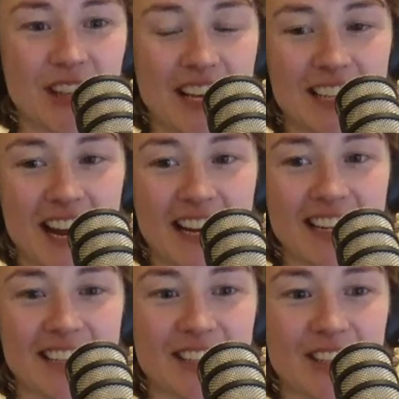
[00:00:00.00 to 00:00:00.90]
tied
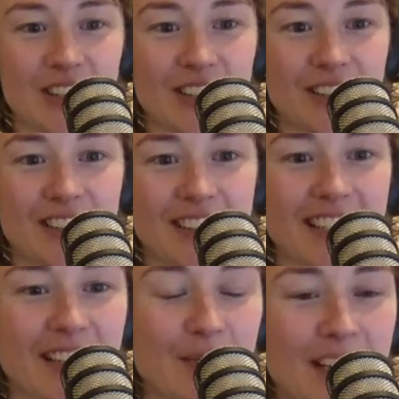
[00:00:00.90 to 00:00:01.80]
into your thing.
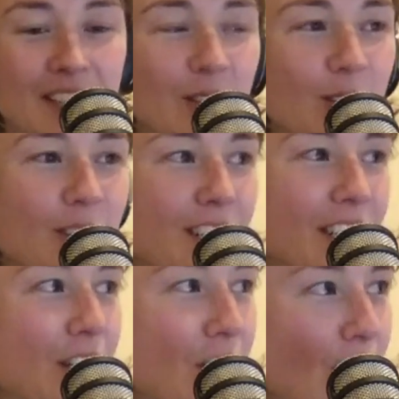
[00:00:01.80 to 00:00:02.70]
And I'm like, do you
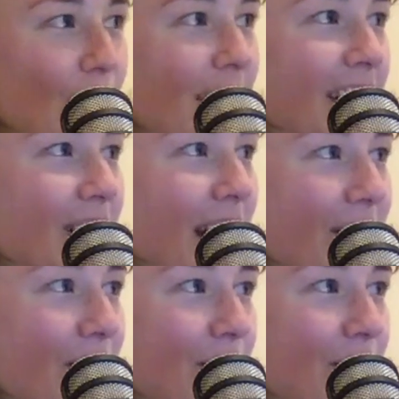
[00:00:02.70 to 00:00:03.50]
just know that you have those